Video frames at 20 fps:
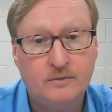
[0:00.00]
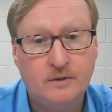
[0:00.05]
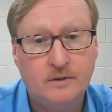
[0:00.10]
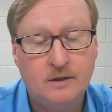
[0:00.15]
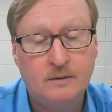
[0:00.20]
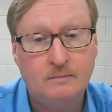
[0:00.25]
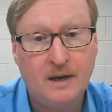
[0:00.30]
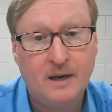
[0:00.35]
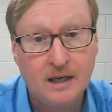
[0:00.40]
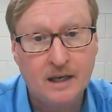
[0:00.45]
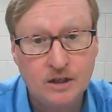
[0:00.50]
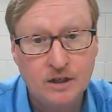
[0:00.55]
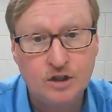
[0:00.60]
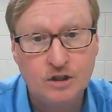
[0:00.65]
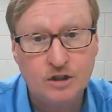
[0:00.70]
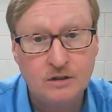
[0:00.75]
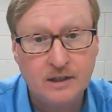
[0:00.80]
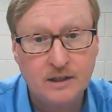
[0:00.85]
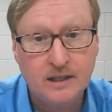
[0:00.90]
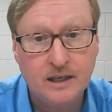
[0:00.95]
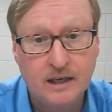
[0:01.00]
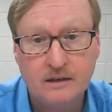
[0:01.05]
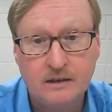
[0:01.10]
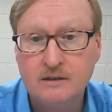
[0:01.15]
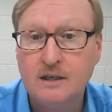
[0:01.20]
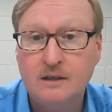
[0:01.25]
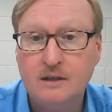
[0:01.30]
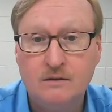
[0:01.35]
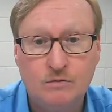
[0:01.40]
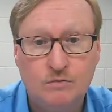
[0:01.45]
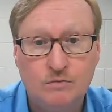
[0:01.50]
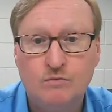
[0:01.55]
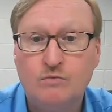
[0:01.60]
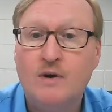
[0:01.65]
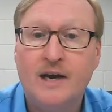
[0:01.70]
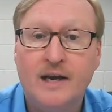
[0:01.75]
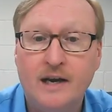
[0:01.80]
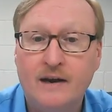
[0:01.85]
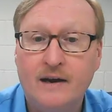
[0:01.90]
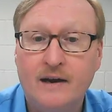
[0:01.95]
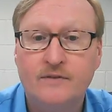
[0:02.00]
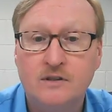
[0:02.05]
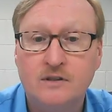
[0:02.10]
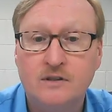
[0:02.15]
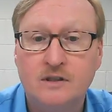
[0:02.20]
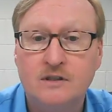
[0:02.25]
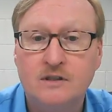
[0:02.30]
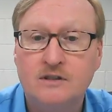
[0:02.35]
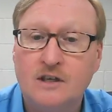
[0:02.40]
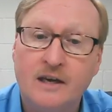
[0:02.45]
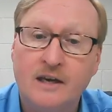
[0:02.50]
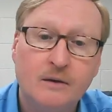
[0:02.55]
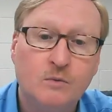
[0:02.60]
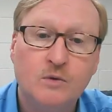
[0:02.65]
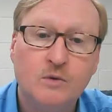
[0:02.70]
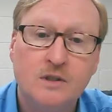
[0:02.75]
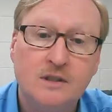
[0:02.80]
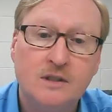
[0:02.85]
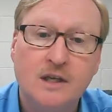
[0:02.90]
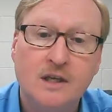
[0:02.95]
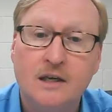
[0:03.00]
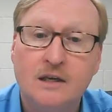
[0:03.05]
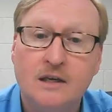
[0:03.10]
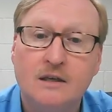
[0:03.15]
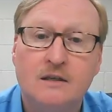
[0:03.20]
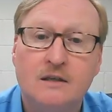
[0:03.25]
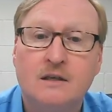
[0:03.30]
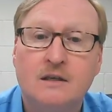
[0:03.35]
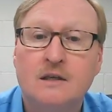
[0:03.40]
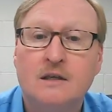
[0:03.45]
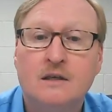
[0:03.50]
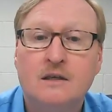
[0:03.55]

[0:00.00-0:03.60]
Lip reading: Managerial Accounting right after this. I would take it